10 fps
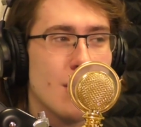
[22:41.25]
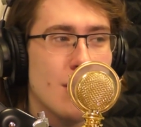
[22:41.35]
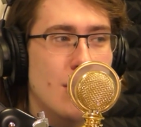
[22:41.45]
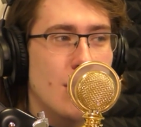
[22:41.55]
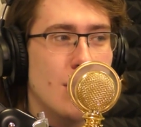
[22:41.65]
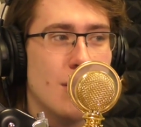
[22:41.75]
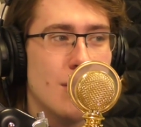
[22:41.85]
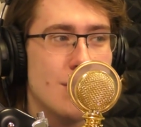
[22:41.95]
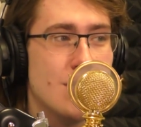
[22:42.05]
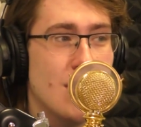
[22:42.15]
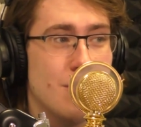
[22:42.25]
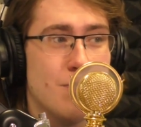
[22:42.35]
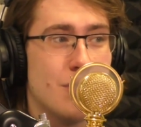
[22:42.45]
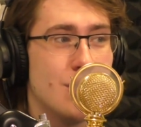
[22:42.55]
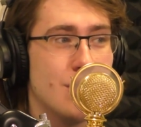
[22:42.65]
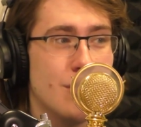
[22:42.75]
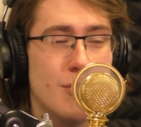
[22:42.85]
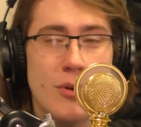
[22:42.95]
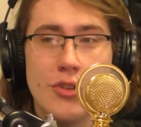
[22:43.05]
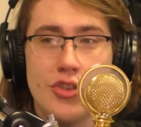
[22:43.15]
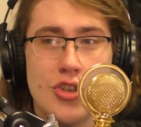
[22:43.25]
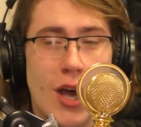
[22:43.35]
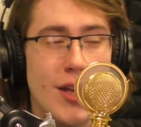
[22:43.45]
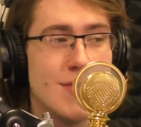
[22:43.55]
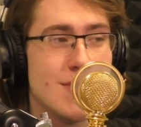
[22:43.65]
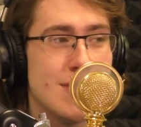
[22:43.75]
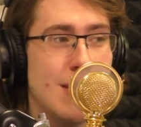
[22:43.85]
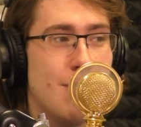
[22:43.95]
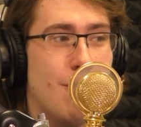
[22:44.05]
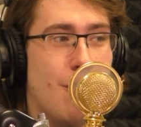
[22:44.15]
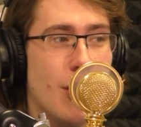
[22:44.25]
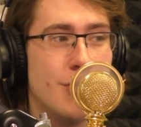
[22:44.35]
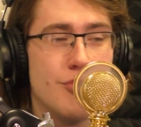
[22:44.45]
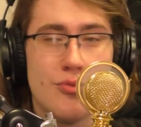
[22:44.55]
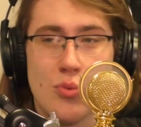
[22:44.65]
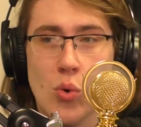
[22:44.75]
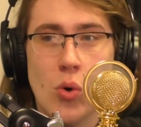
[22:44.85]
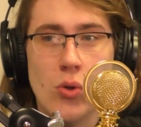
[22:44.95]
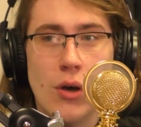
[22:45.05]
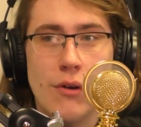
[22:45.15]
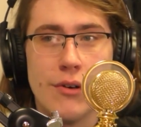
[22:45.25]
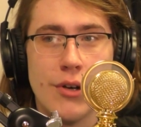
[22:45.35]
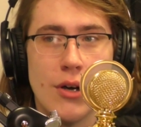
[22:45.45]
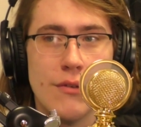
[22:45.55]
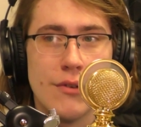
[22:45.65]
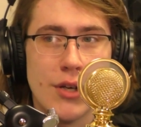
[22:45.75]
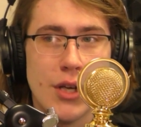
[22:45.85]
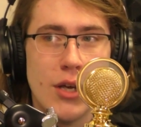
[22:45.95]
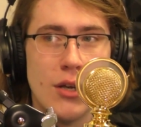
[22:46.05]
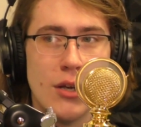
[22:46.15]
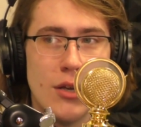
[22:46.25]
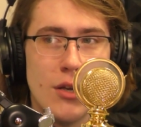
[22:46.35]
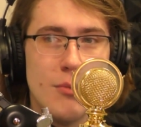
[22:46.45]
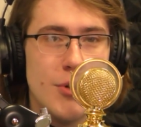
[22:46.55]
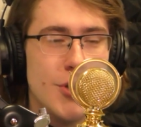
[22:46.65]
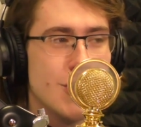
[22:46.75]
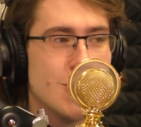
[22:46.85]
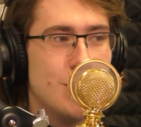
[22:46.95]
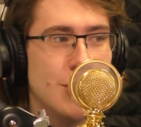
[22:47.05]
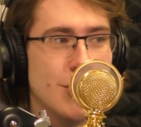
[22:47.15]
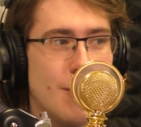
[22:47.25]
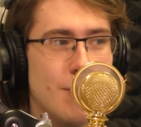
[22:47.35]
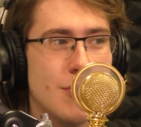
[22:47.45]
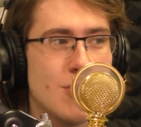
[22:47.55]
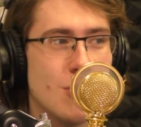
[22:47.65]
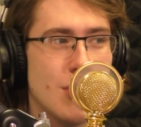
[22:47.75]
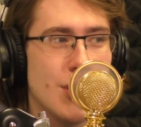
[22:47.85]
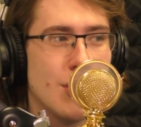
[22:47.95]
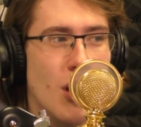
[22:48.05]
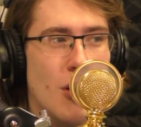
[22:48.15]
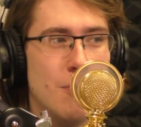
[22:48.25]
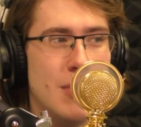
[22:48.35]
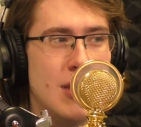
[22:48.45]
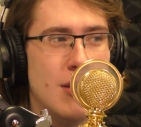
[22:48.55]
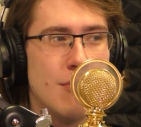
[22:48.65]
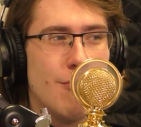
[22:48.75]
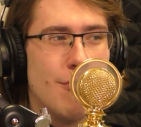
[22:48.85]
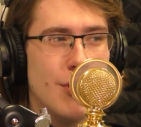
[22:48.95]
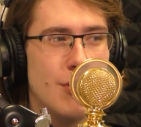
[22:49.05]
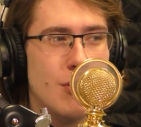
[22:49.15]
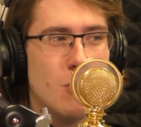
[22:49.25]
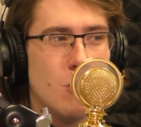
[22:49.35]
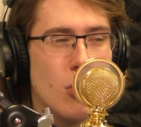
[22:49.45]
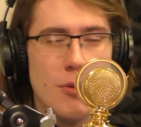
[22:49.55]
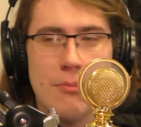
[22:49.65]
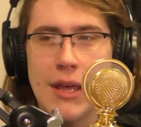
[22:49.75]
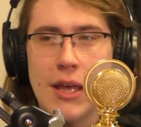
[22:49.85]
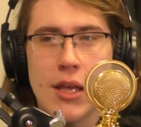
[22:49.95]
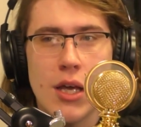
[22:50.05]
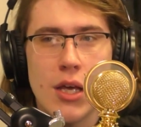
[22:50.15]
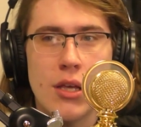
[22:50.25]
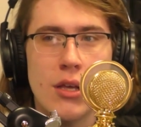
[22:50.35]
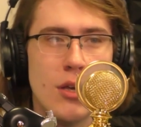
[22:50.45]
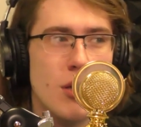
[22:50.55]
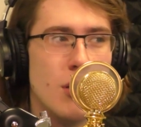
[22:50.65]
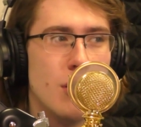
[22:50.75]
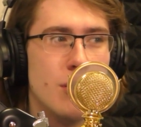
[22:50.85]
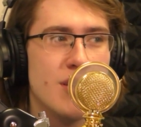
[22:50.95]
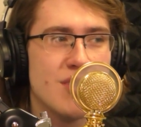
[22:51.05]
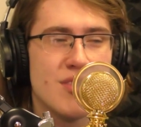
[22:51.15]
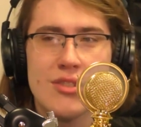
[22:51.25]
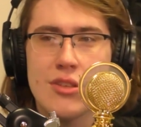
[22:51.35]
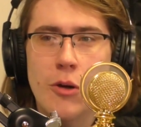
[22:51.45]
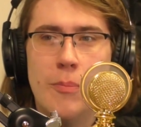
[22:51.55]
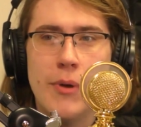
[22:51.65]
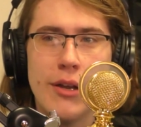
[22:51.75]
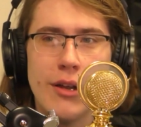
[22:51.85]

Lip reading: Yeah. It's not particularly well shot. It's the same fucking drool over and over again. But you just build up so they could all meet and fight one bad guy. That's stupid.